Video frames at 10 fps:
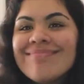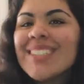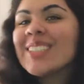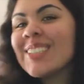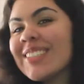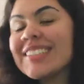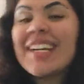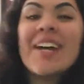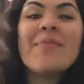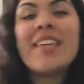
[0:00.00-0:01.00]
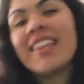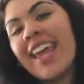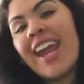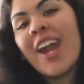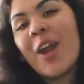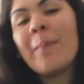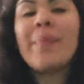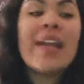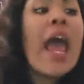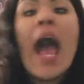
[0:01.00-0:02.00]
those stores got me there,
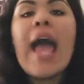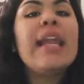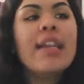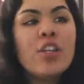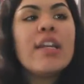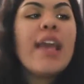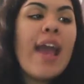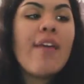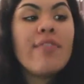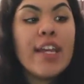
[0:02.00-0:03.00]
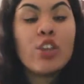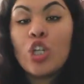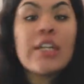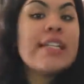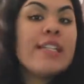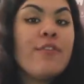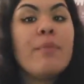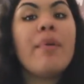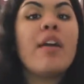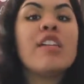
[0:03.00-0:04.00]
but I literally have like 30
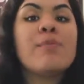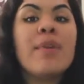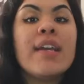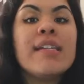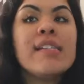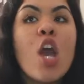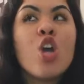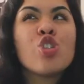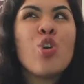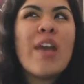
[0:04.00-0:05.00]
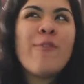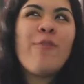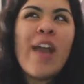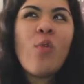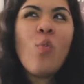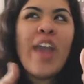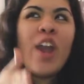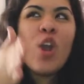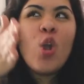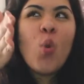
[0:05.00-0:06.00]
different body sprays, so if I
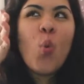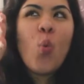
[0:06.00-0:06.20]
wear